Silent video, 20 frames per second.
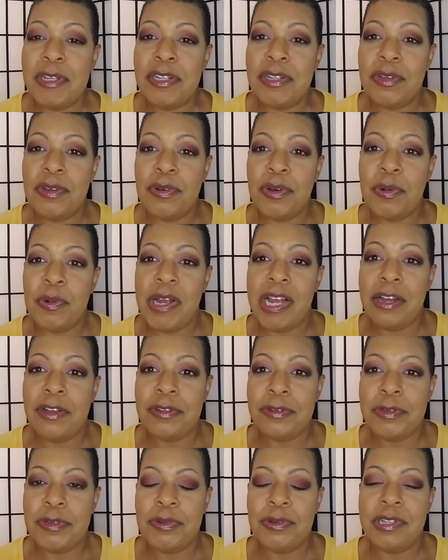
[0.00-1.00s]
know how
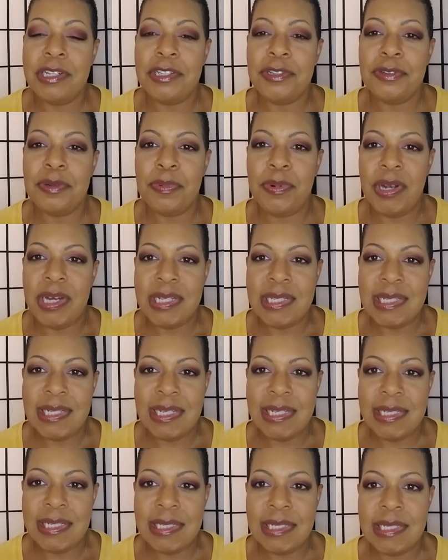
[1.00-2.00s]
you're doing in your
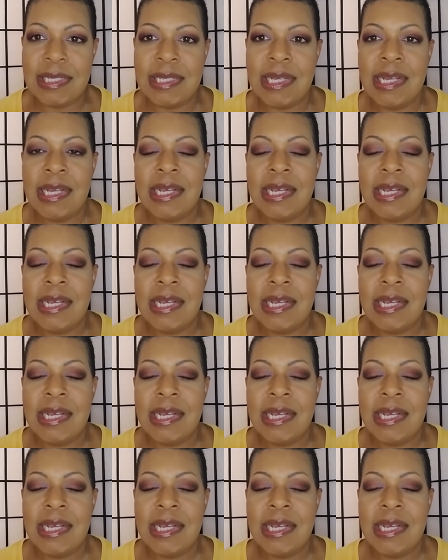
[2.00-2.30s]
process